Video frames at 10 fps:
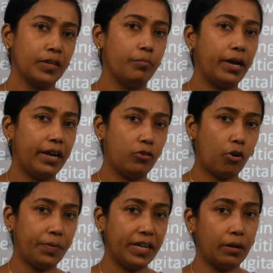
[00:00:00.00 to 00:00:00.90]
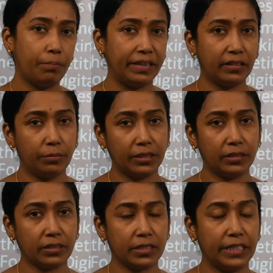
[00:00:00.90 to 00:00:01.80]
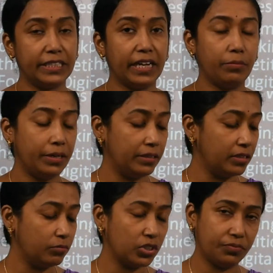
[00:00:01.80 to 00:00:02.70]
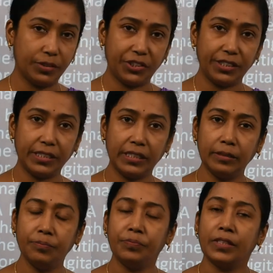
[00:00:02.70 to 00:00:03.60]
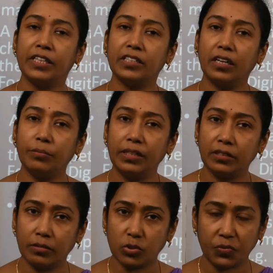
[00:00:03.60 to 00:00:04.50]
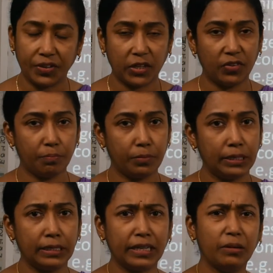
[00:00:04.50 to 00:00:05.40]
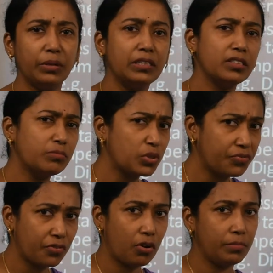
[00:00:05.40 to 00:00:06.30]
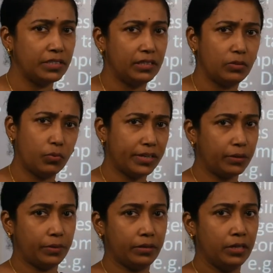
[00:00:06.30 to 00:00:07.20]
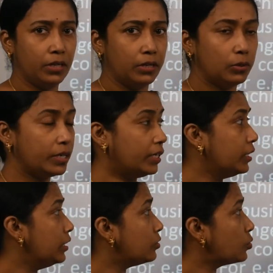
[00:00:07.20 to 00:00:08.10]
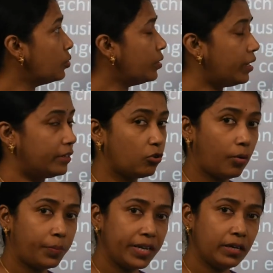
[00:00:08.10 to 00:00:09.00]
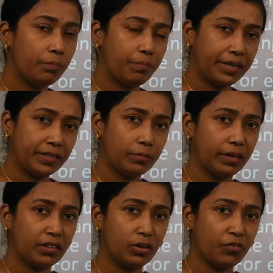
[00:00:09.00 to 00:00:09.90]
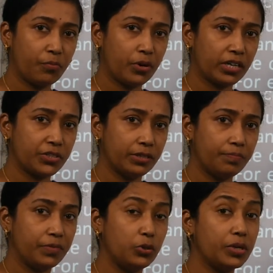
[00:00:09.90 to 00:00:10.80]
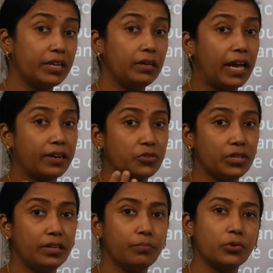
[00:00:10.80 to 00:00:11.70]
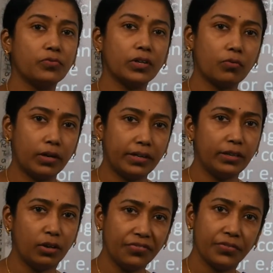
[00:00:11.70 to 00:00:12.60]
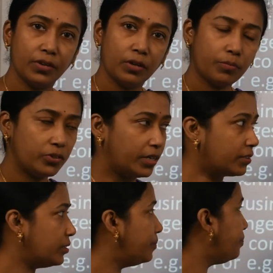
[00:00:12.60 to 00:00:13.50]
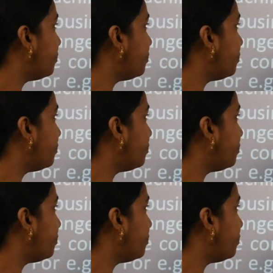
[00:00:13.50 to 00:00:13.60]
by adopting a better methods, it can be in terms of machinery, it can be in terms of equipment, it can be in terms of raw material, whatever. Okay, so adopting a better method of production, you can actually improve the quality of product.